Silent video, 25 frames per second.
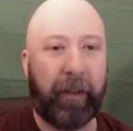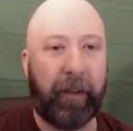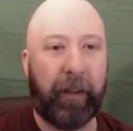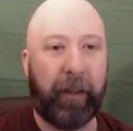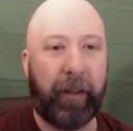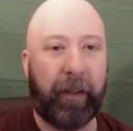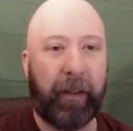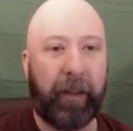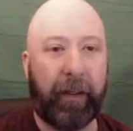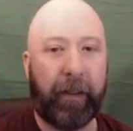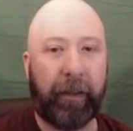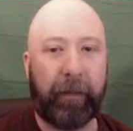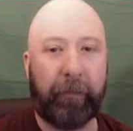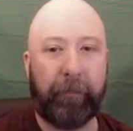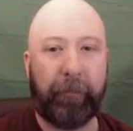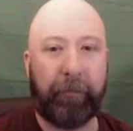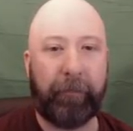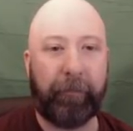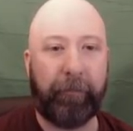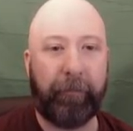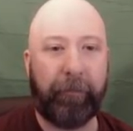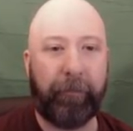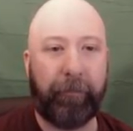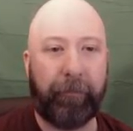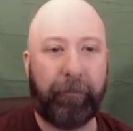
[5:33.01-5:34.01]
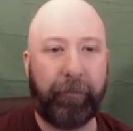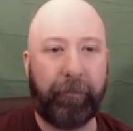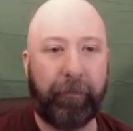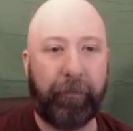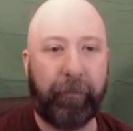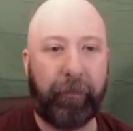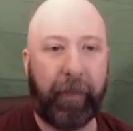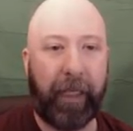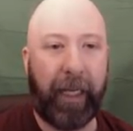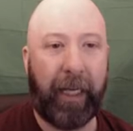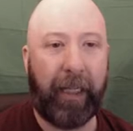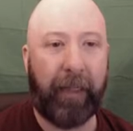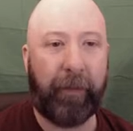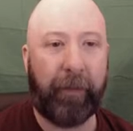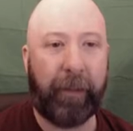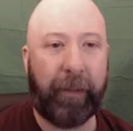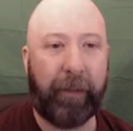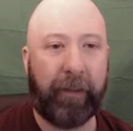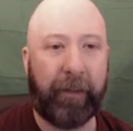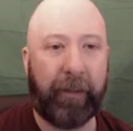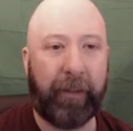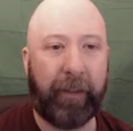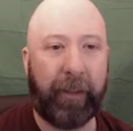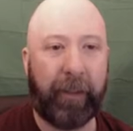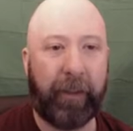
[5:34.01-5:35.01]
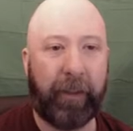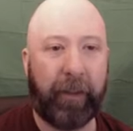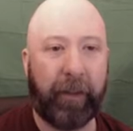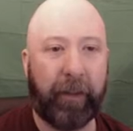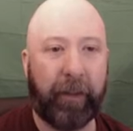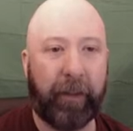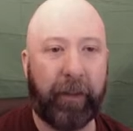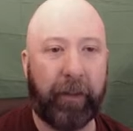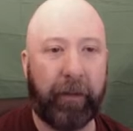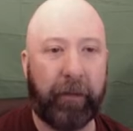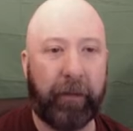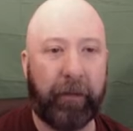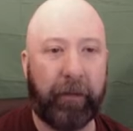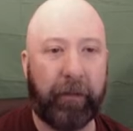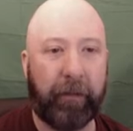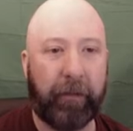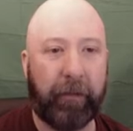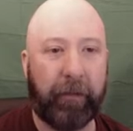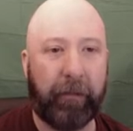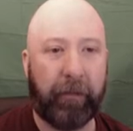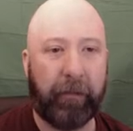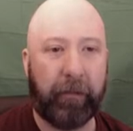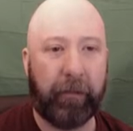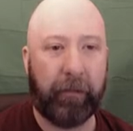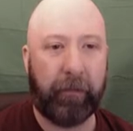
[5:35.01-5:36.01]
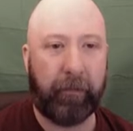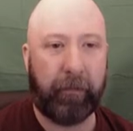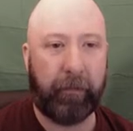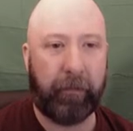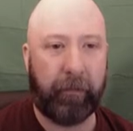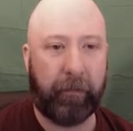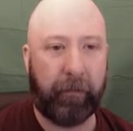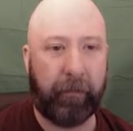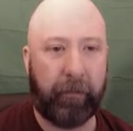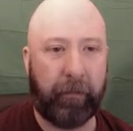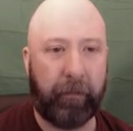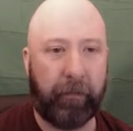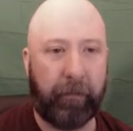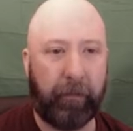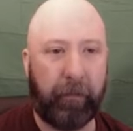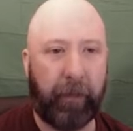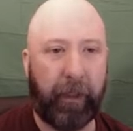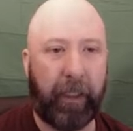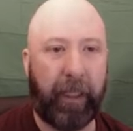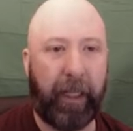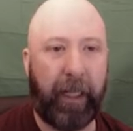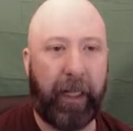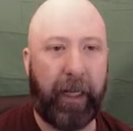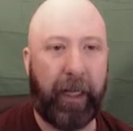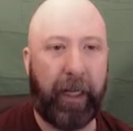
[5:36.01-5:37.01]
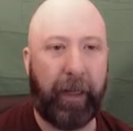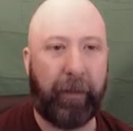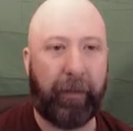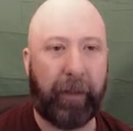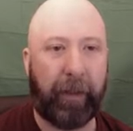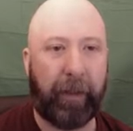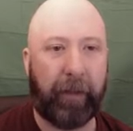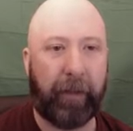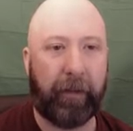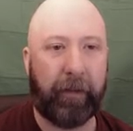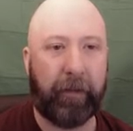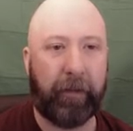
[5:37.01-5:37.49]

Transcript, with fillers: Callum Hill is injured. Where did that happen?